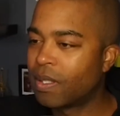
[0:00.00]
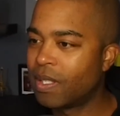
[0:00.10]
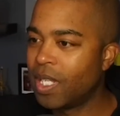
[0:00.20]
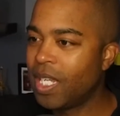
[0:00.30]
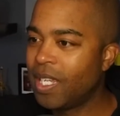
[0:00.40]

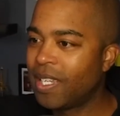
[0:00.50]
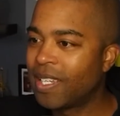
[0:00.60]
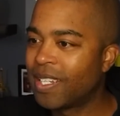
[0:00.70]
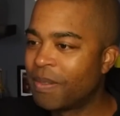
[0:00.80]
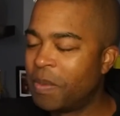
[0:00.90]
See,
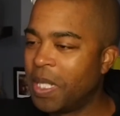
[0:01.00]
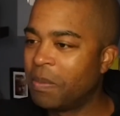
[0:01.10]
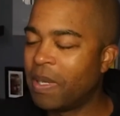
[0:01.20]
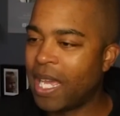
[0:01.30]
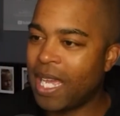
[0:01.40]

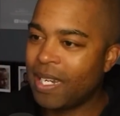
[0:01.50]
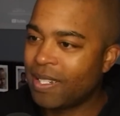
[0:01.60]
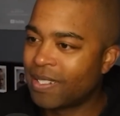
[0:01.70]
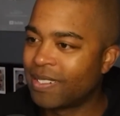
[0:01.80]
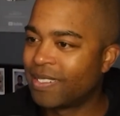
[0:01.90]
being bad,
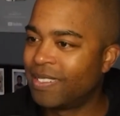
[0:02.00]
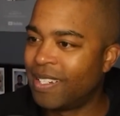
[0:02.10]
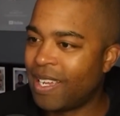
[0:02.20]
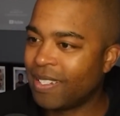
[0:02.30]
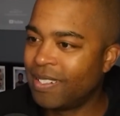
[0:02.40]

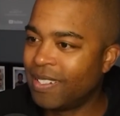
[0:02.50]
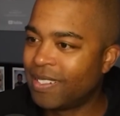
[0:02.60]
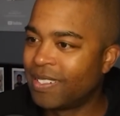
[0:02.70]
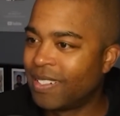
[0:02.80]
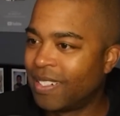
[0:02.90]
not good.